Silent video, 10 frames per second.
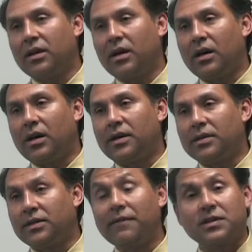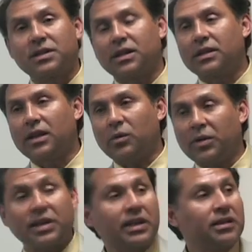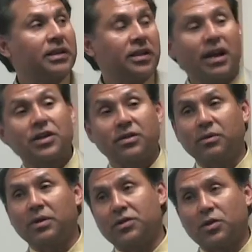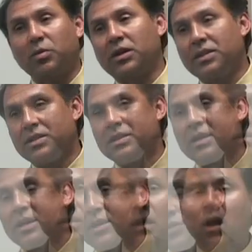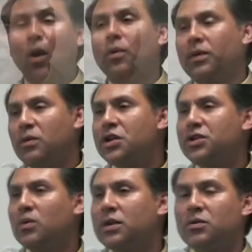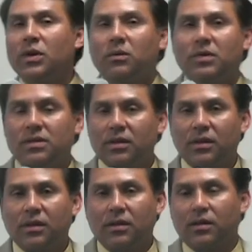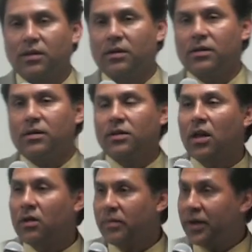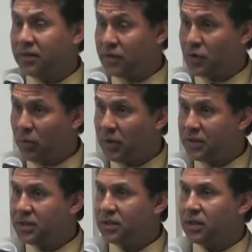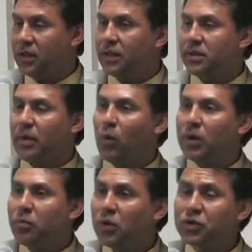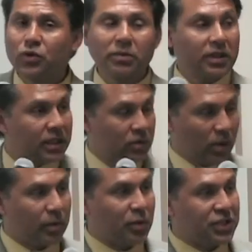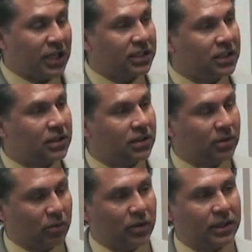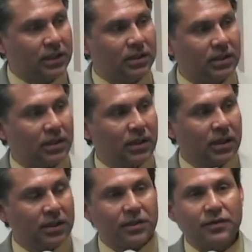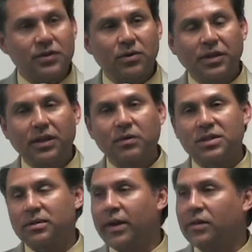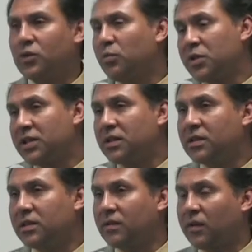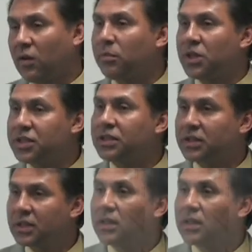uh, deficit, and we're going to end the year actually with a surplus. Oh, the question was what was the, the, the dollar amount of the surplus? Uh, it's about 1.2 million is what we're projecting. We'll end the, this fiscal year, which is about 2% of, of our budget.